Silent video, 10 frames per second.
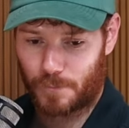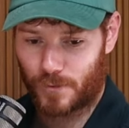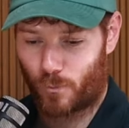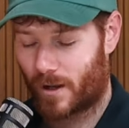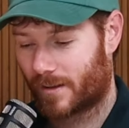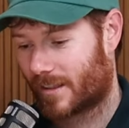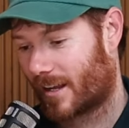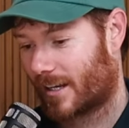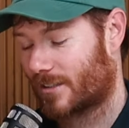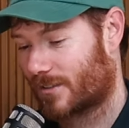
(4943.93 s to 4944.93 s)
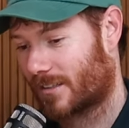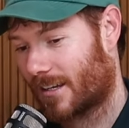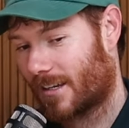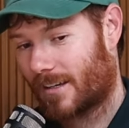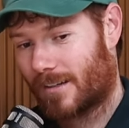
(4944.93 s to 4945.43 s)
But one thing I just
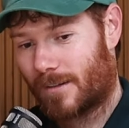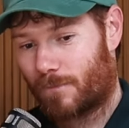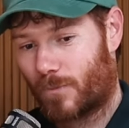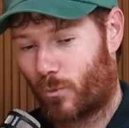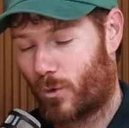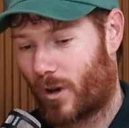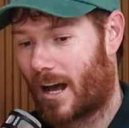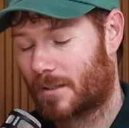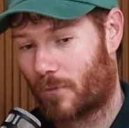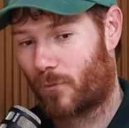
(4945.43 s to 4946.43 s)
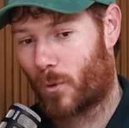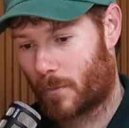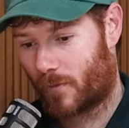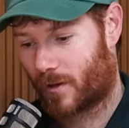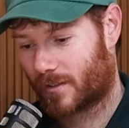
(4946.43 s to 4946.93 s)
would ask before we
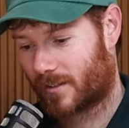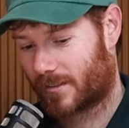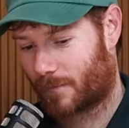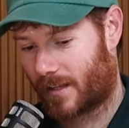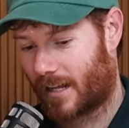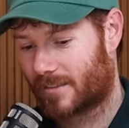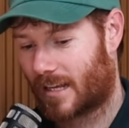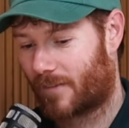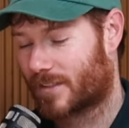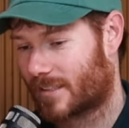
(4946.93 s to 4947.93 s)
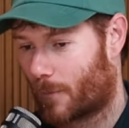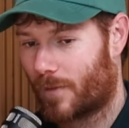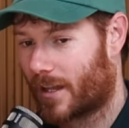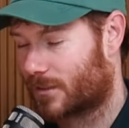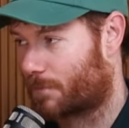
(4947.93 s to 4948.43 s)
move on to some of that stuff, as
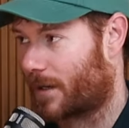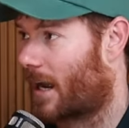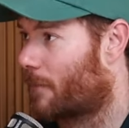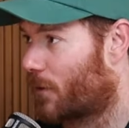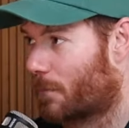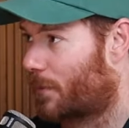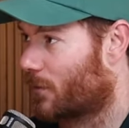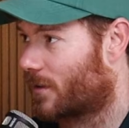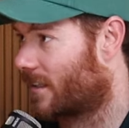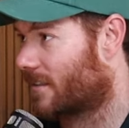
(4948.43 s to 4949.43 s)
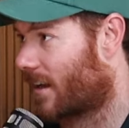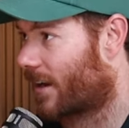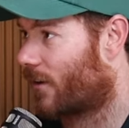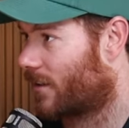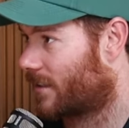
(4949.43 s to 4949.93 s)
someone that's been able to build this
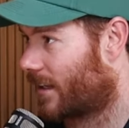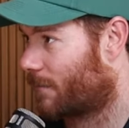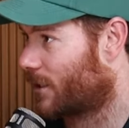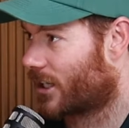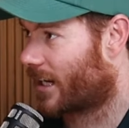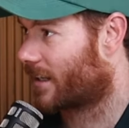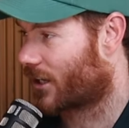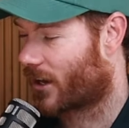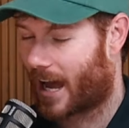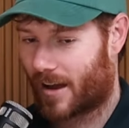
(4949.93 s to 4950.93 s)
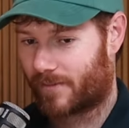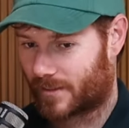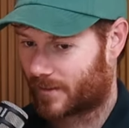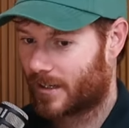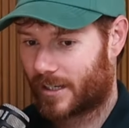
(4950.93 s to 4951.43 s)
like content machine that you have
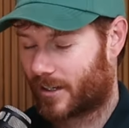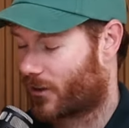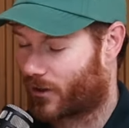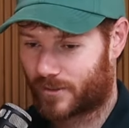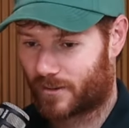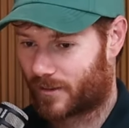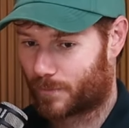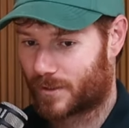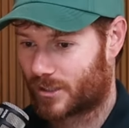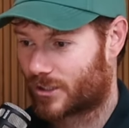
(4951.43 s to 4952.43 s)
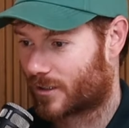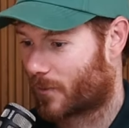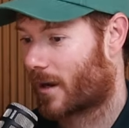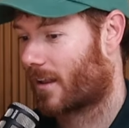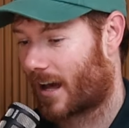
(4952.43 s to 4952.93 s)
and, got it to the position
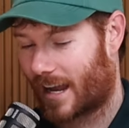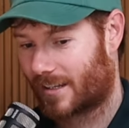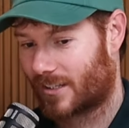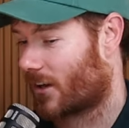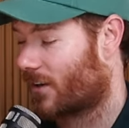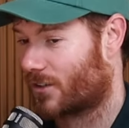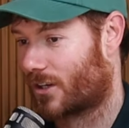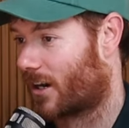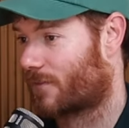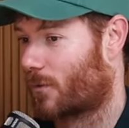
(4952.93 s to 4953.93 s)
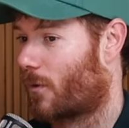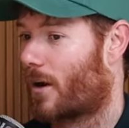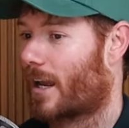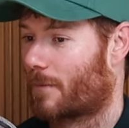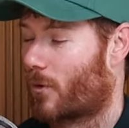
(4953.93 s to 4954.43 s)
where like, you don't have to
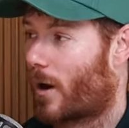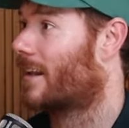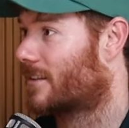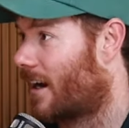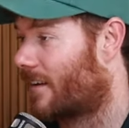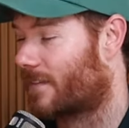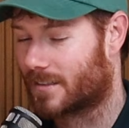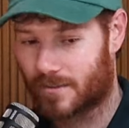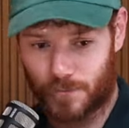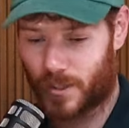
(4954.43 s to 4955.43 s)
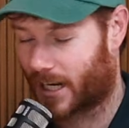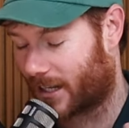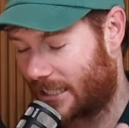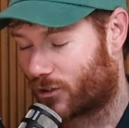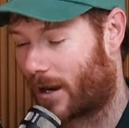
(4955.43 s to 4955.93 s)
work anymore outside of this, like
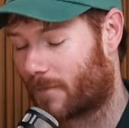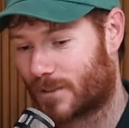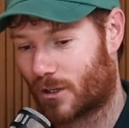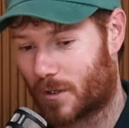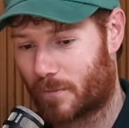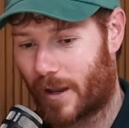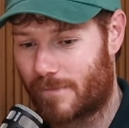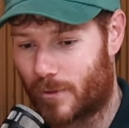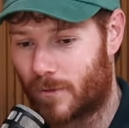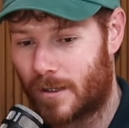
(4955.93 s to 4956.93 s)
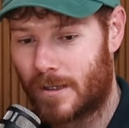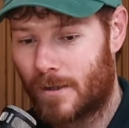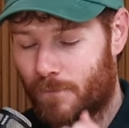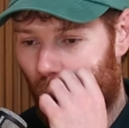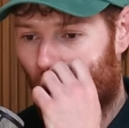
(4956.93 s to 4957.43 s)
a dream for so many people.
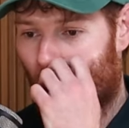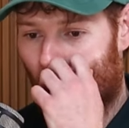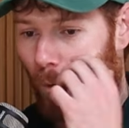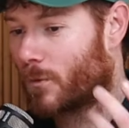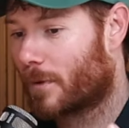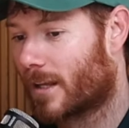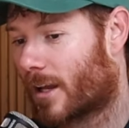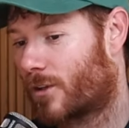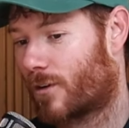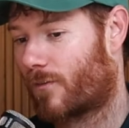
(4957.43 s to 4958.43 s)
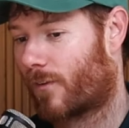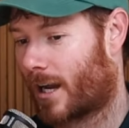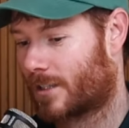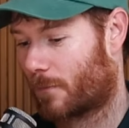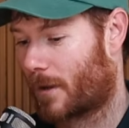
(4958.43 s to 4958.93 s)
What would be like your
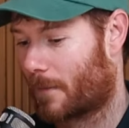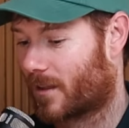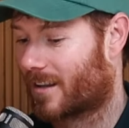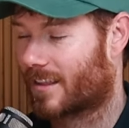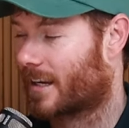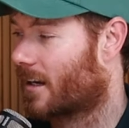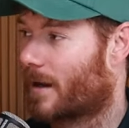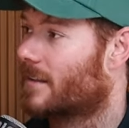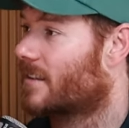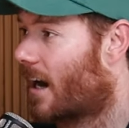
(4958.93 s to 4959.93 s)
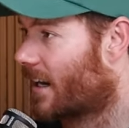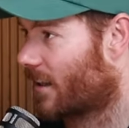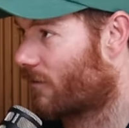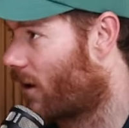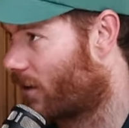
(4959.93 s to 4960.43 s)
advice for people that are thinking about starting
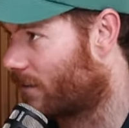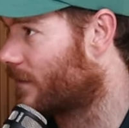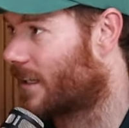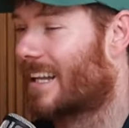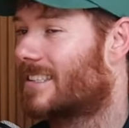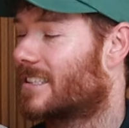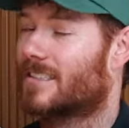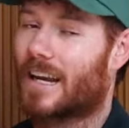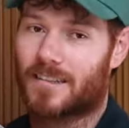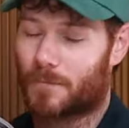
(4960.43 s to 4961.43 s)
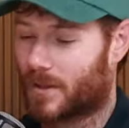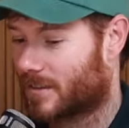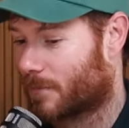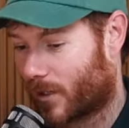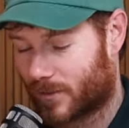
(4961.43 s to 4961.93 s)
their own, let's just say something
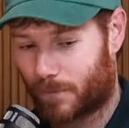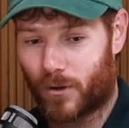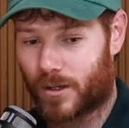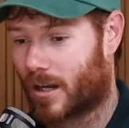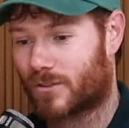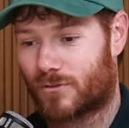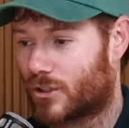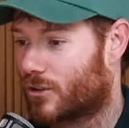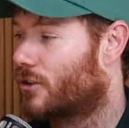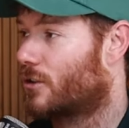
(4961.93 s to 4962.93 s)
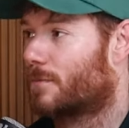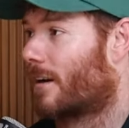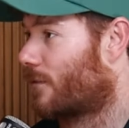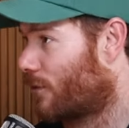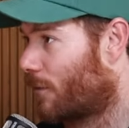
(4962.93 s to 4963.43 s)
as simple as a podcast or a YouTube
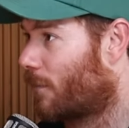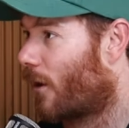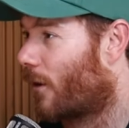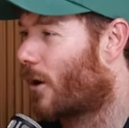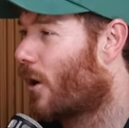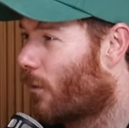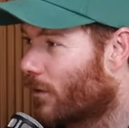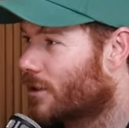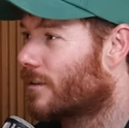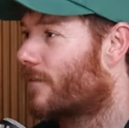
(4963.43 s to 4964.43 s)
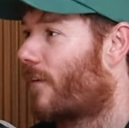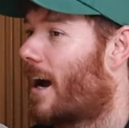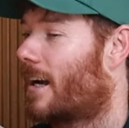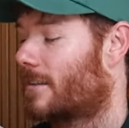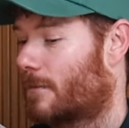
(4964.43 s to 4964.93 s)
channel or a blog. What would your
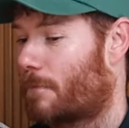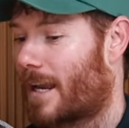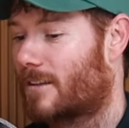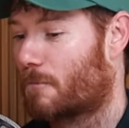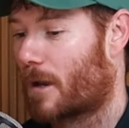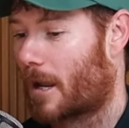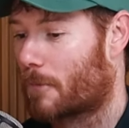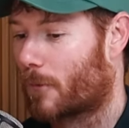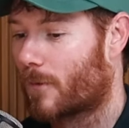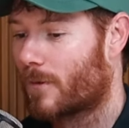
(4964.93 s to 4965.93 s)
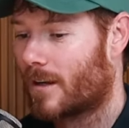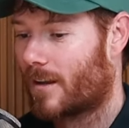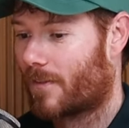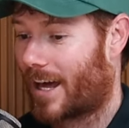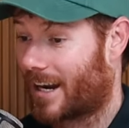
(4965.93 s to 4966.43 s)
advice be to people
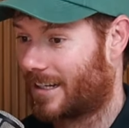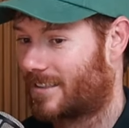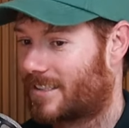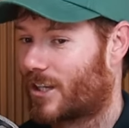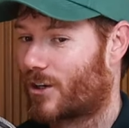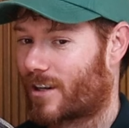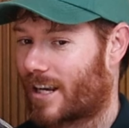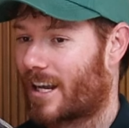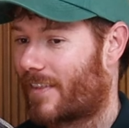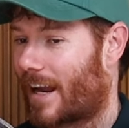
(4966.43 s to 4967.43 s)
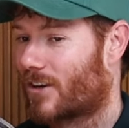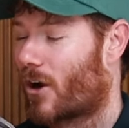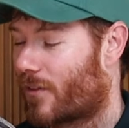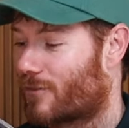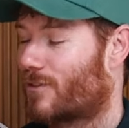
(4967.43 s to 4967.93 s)
that are considering it and they
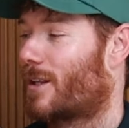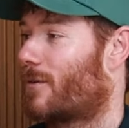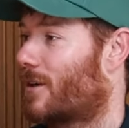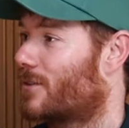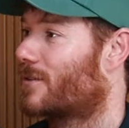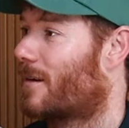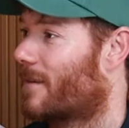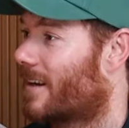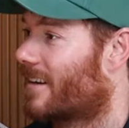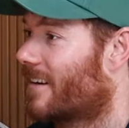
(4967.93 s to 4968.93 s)
know they really want to do something?